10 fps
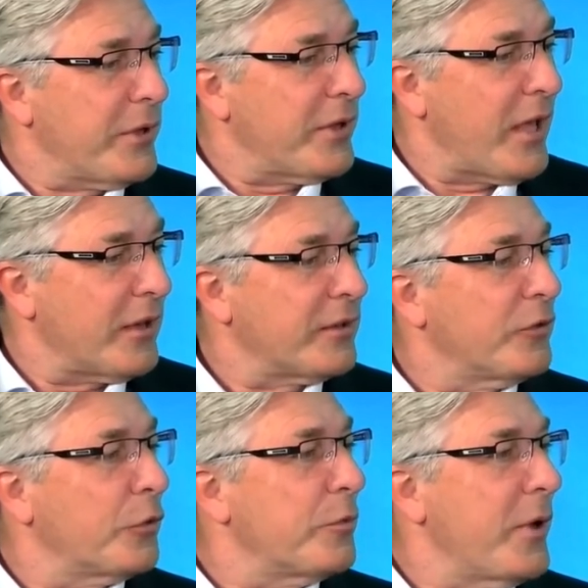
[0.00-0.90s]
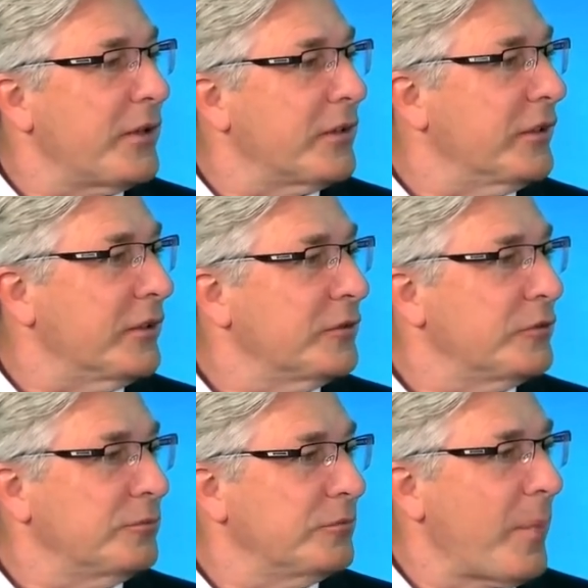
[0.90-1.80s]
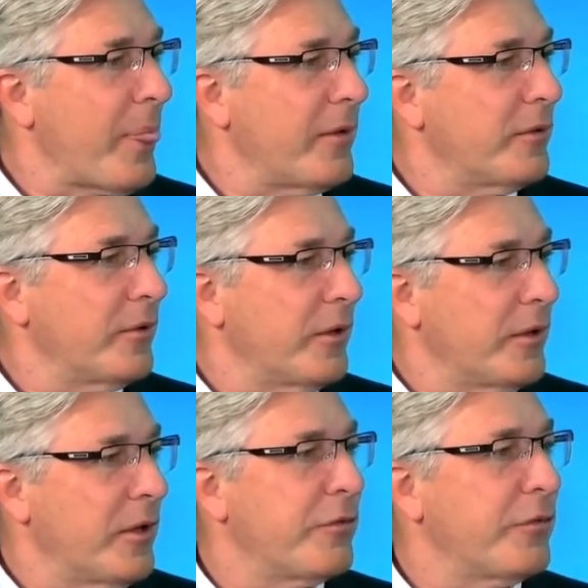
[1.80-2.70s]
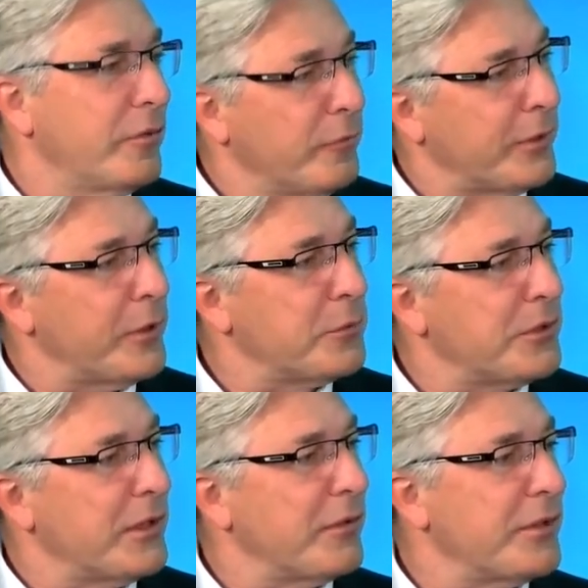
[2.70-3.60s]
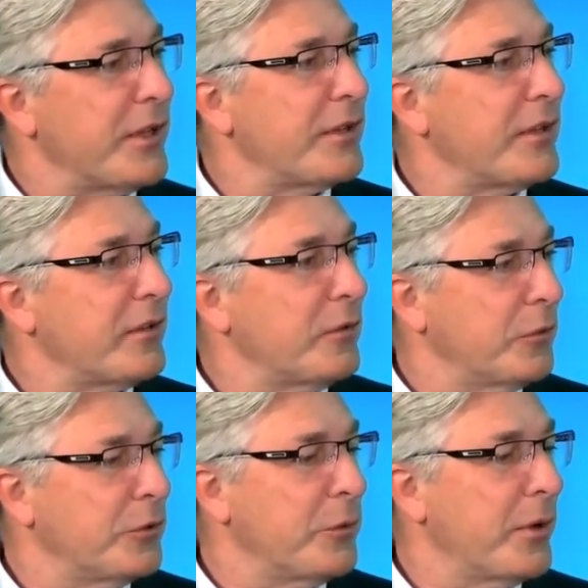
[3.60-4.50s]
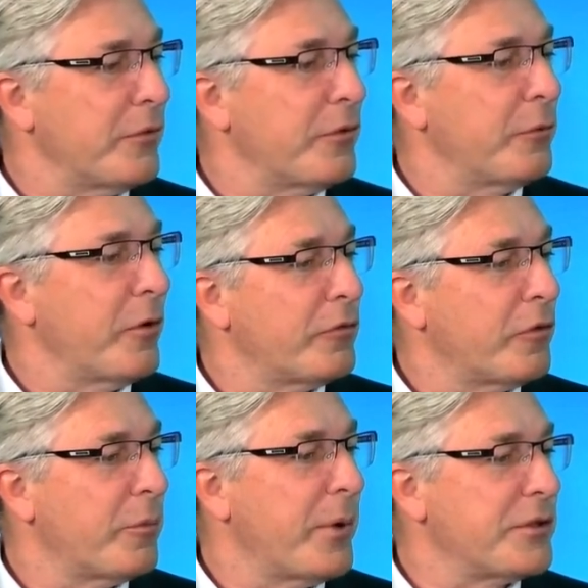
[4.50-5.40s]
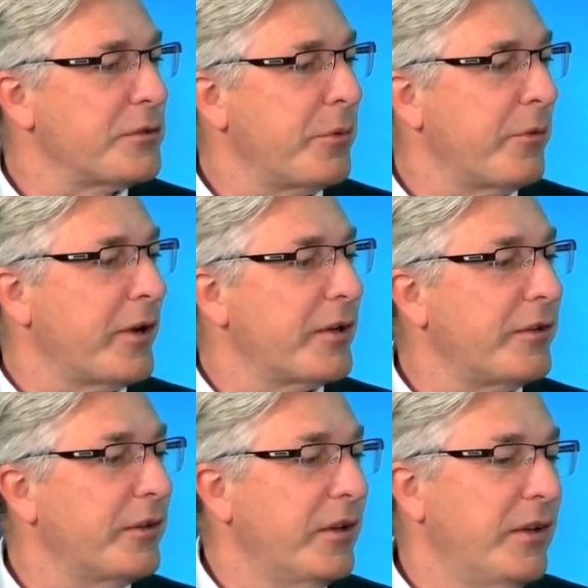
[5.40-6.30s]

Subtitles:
handled automatically. If we don't deliver data or do anything from a pension provider,